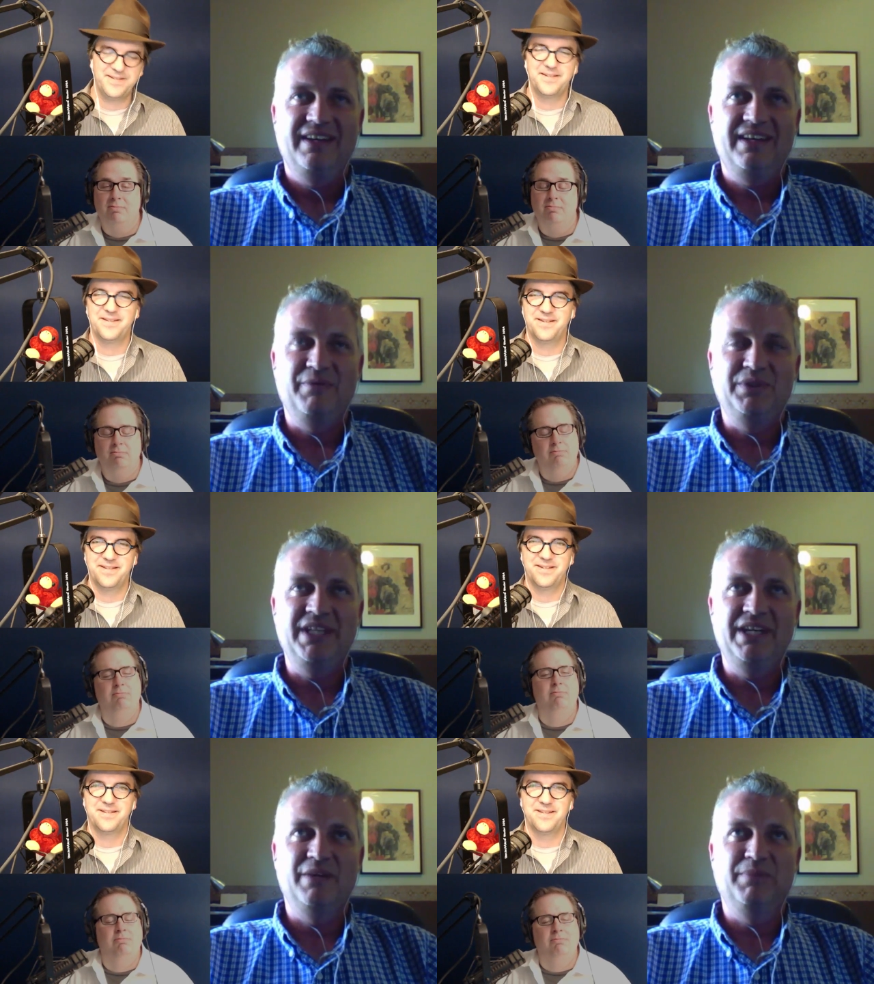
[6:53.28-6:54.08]
Speaker 1: and
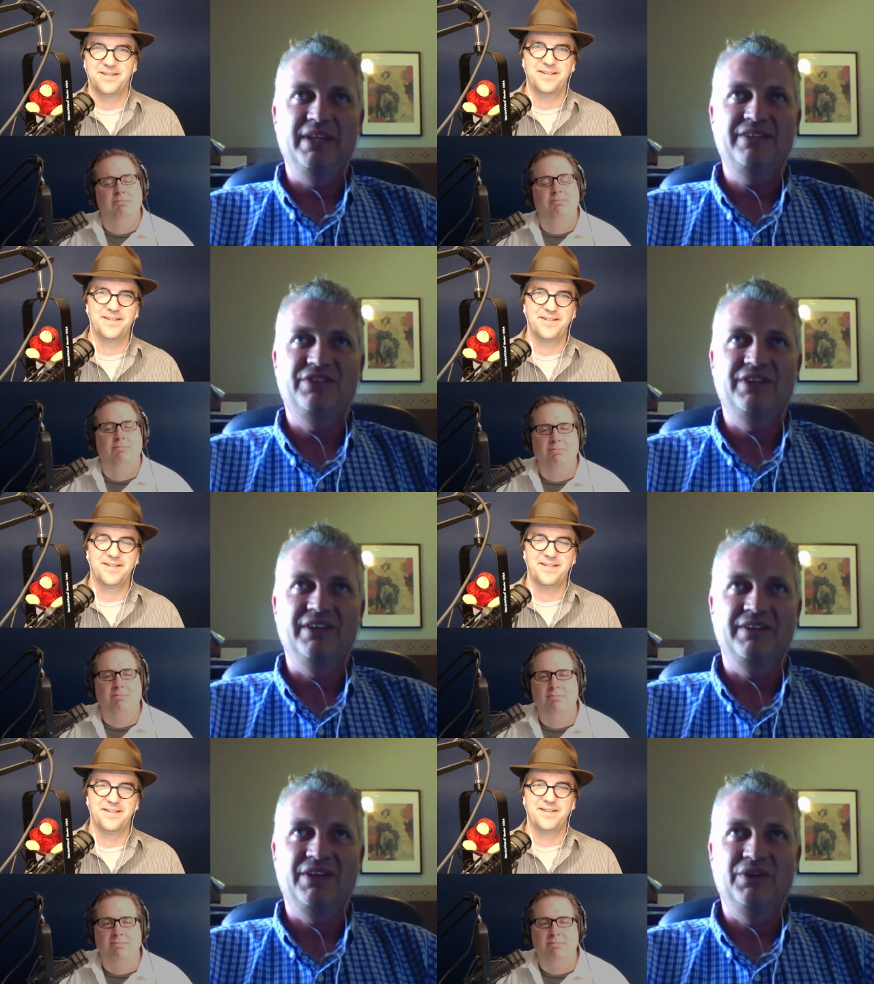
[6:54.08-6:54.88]
we needed a place
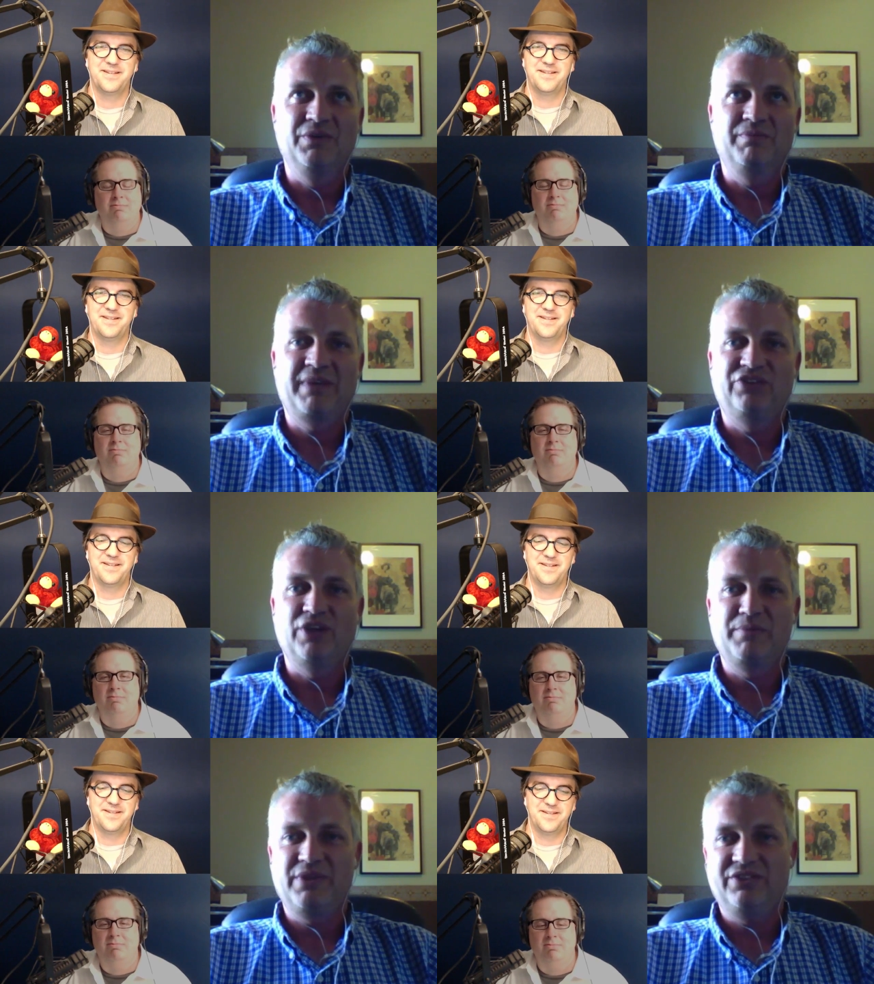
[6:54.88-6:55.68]
to go
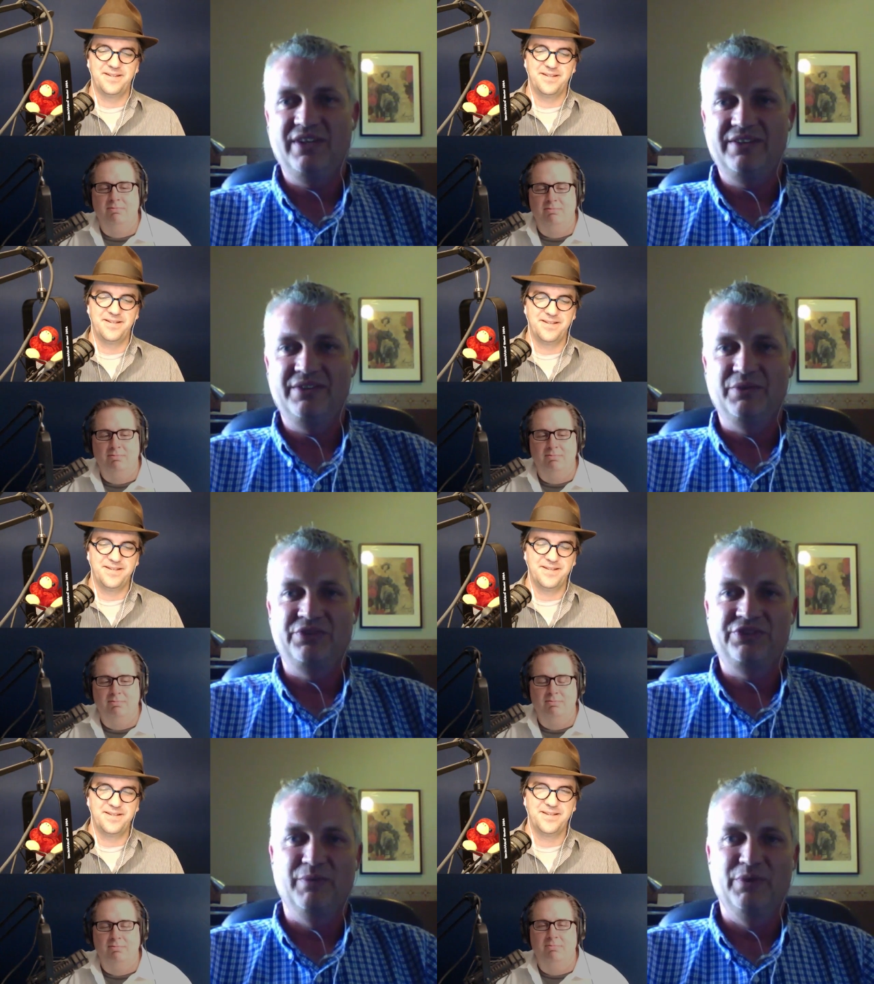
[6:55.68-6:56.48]
catch up with each other that
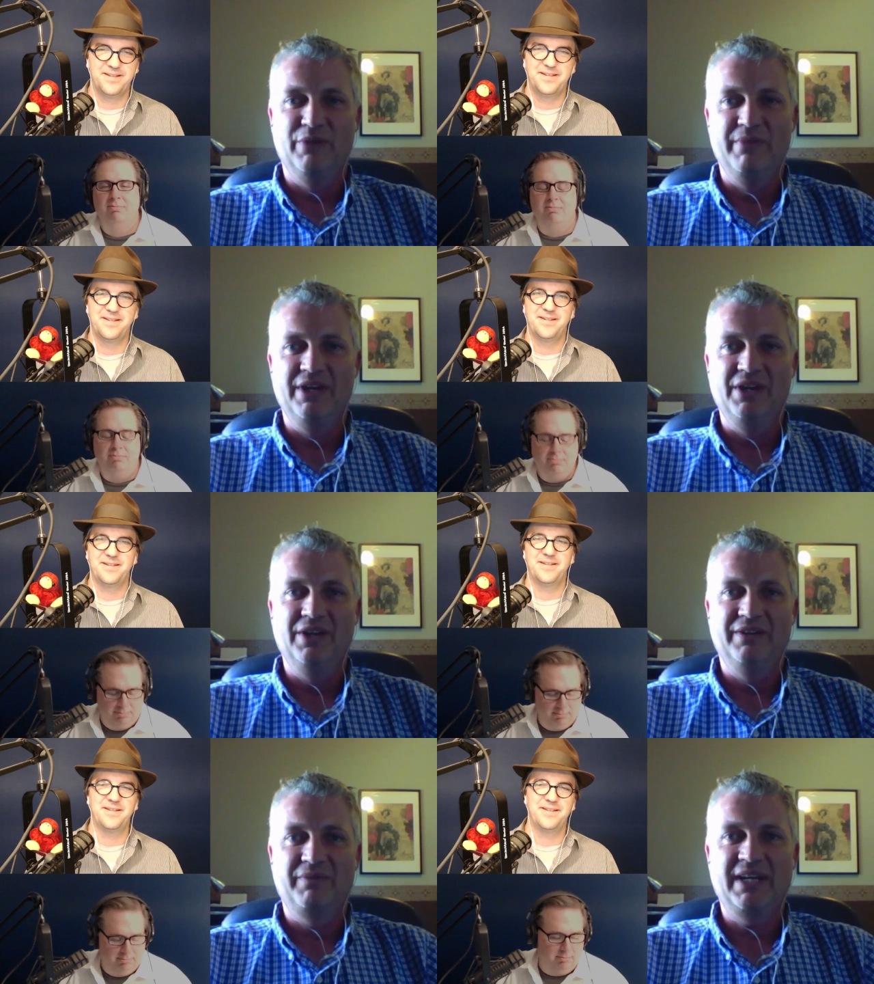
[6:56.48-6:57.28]
was somewhere in the
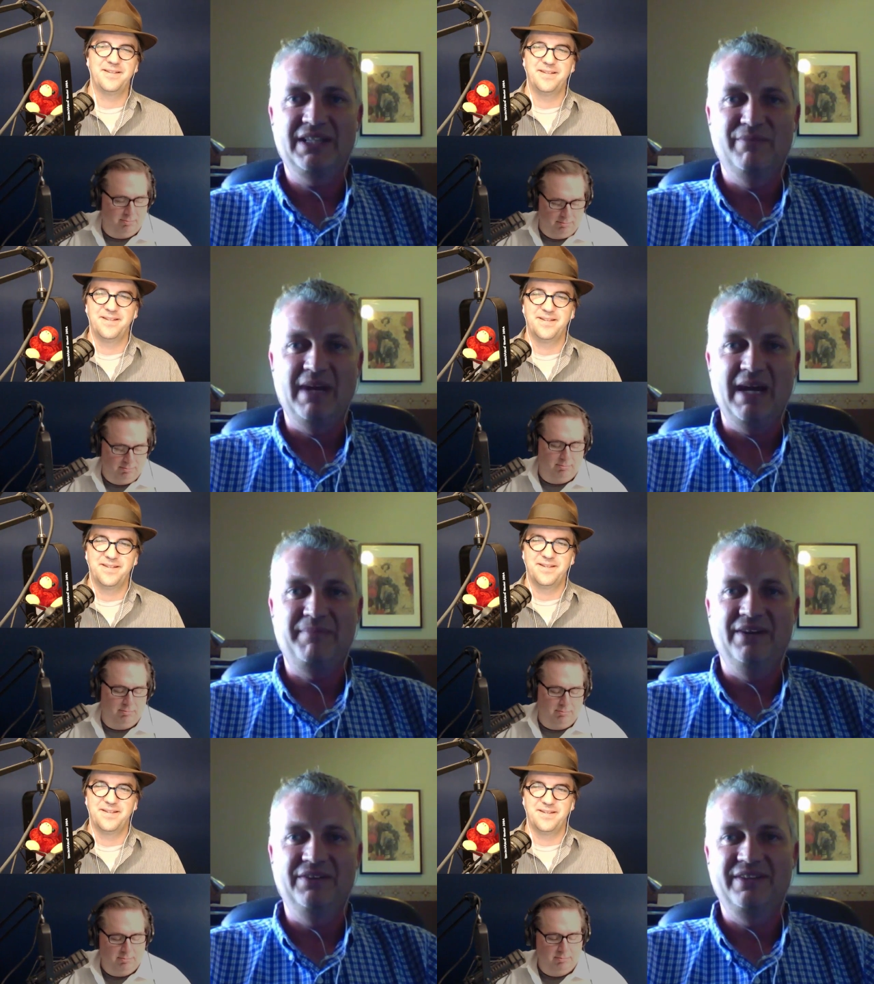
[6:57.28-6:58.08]
middle. And we got the
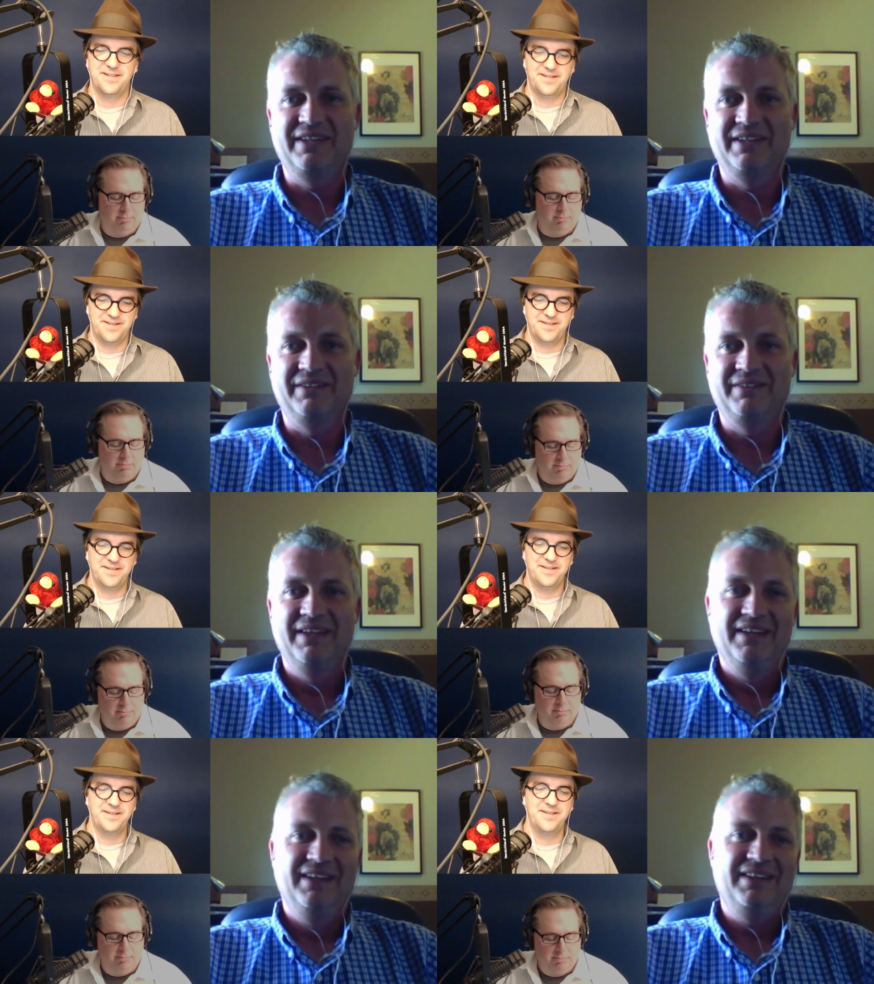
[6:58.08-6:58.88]
map out, and
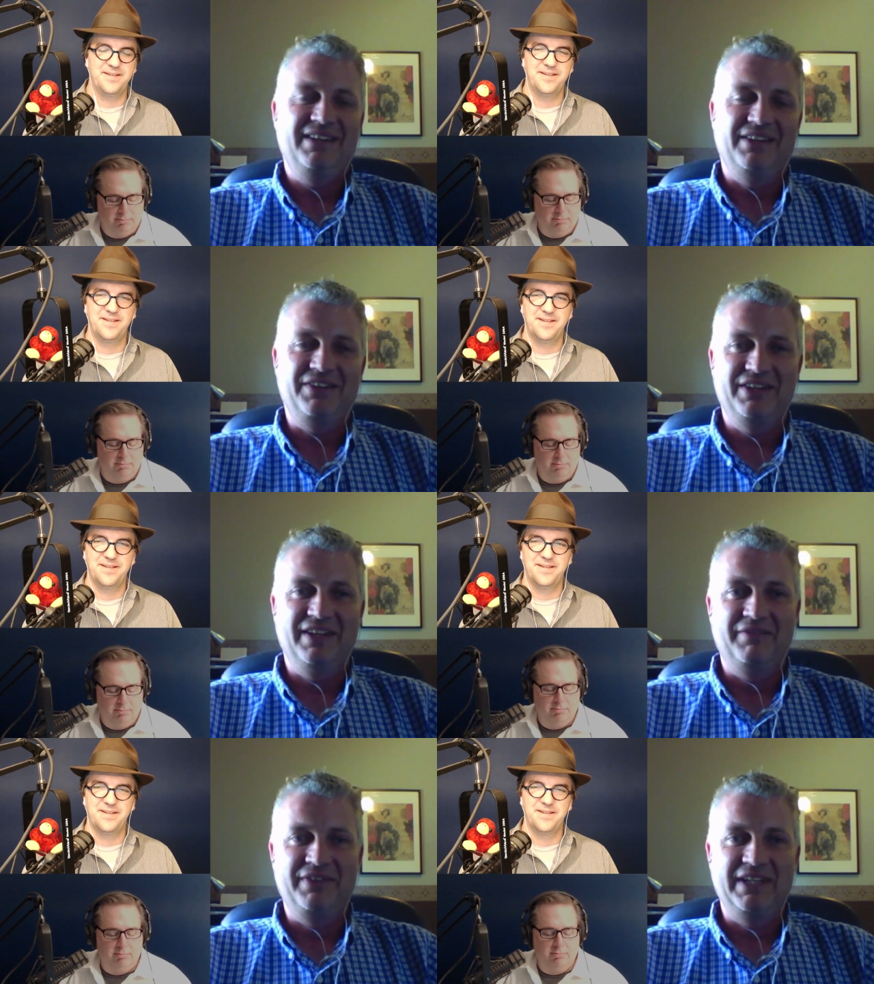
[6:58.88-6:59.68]
you know, you could have
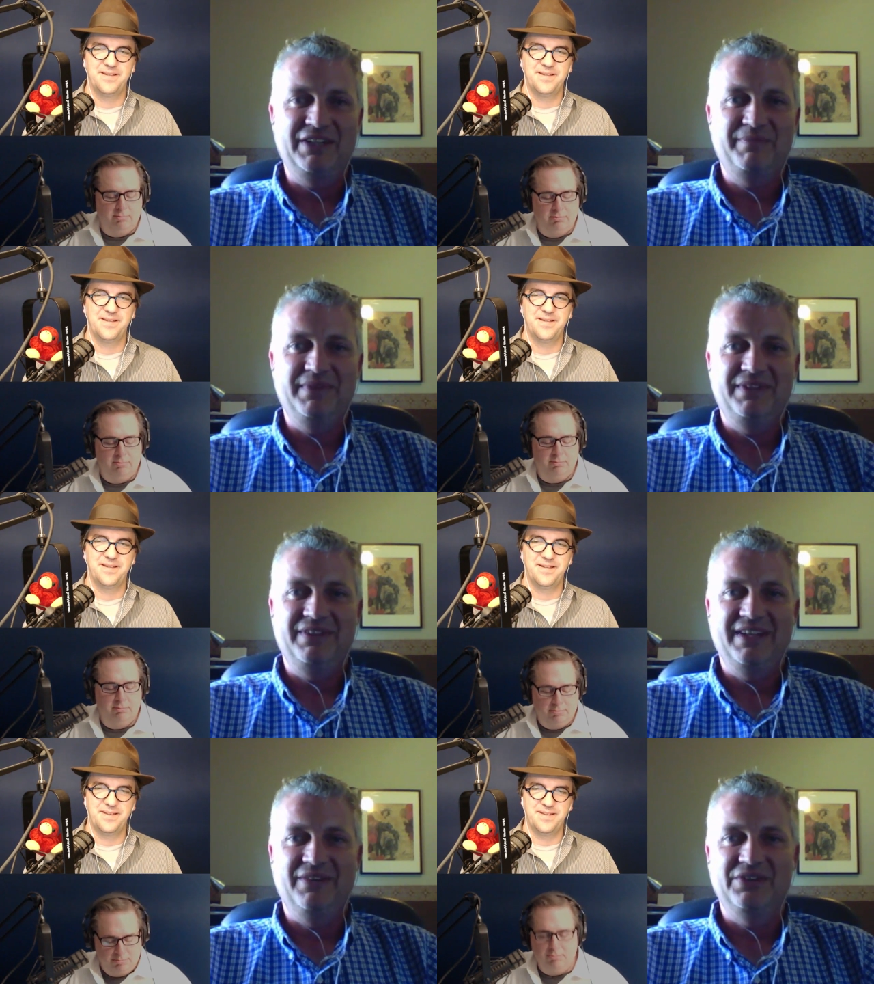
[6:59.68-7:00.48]
done Phoenix, but
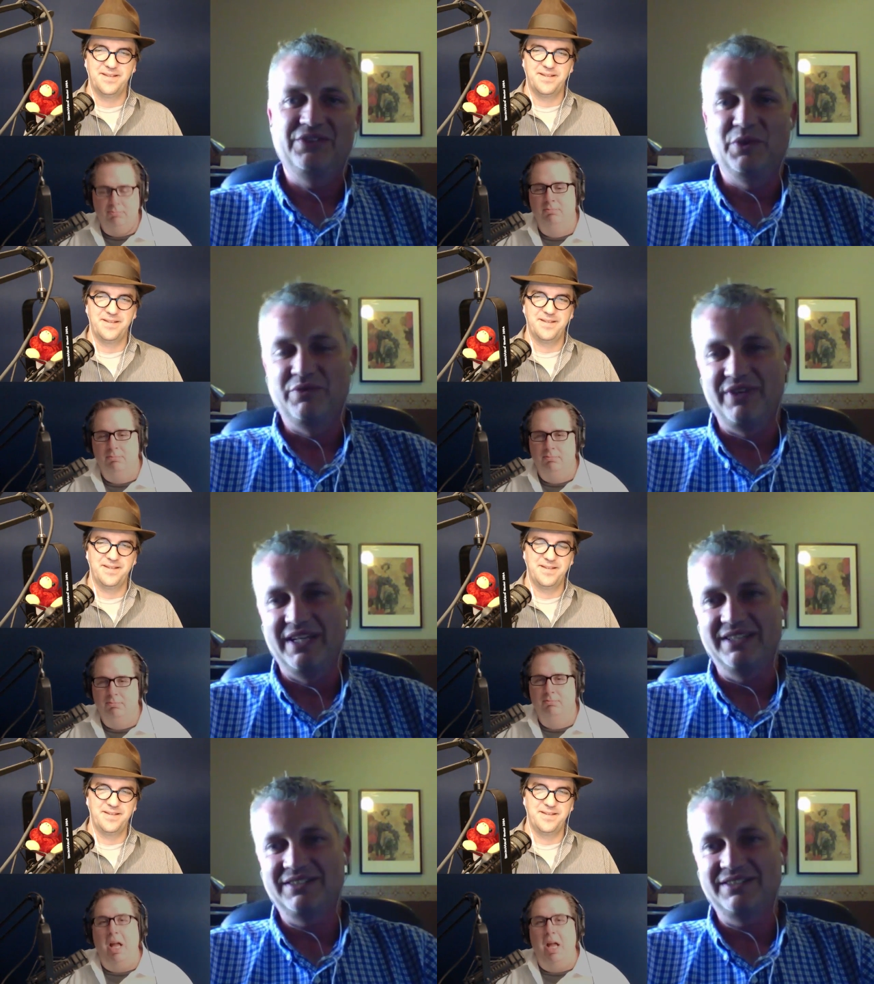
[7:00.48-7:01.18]
who the hell wants to go to Phoenix?